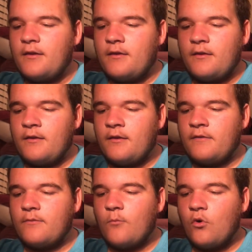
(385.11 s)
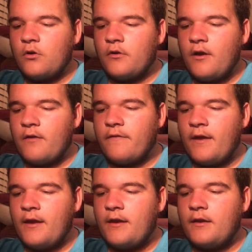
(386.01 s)
It's more of
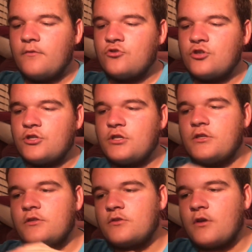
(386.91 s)
a just